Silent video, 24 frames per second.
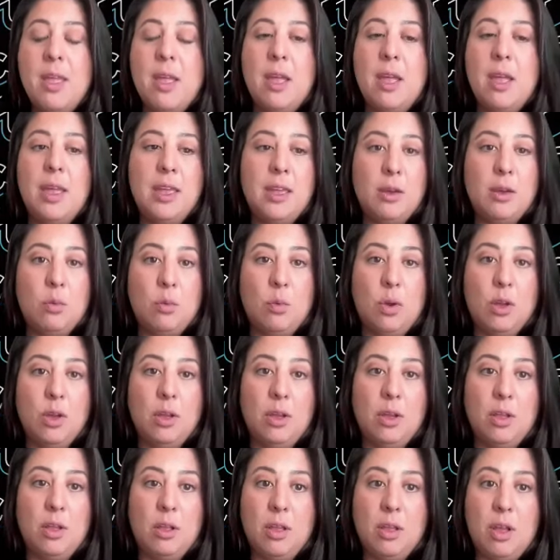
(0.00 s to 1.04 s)
It
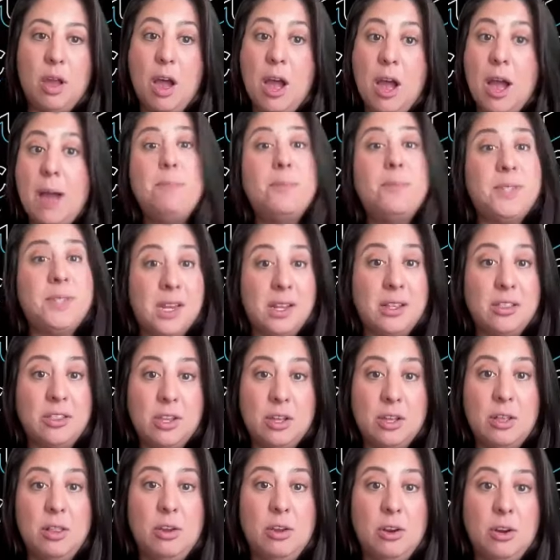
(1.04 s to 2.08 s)
will update the
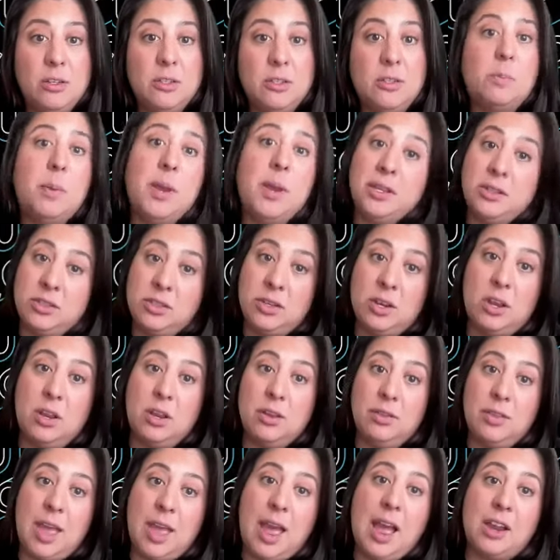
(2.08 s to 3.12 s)
alerts based
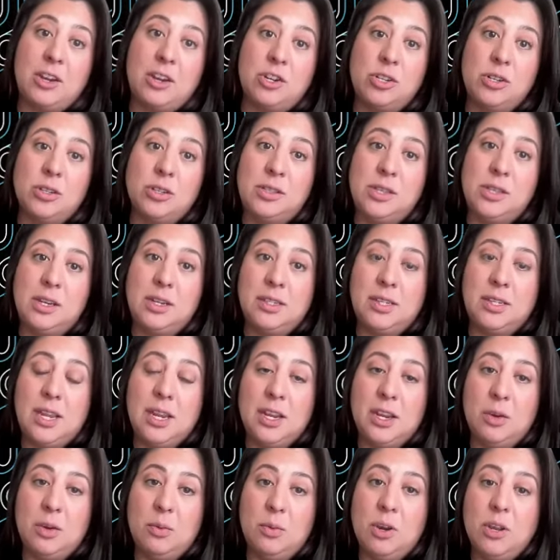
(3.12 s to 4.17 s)
on the actions they
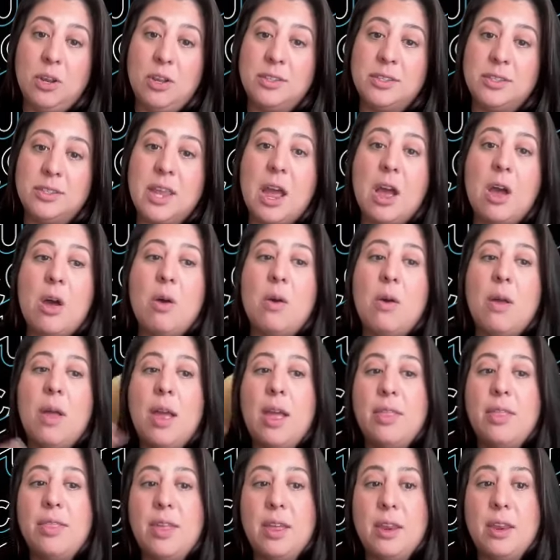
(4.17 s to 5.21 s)
take in Real Scout,
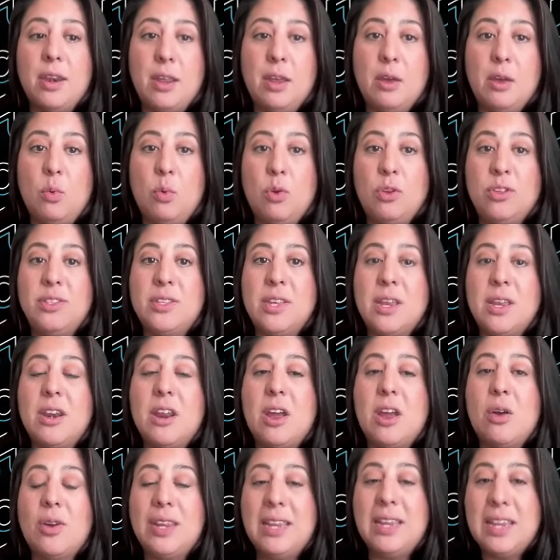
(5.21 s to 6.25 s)
and then it will send
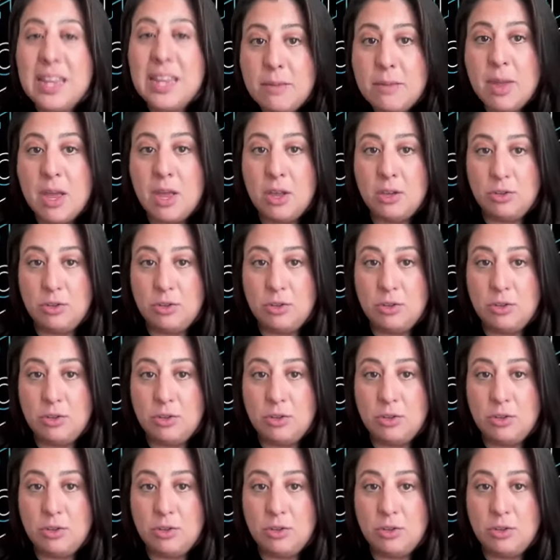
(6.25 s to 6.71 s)
out email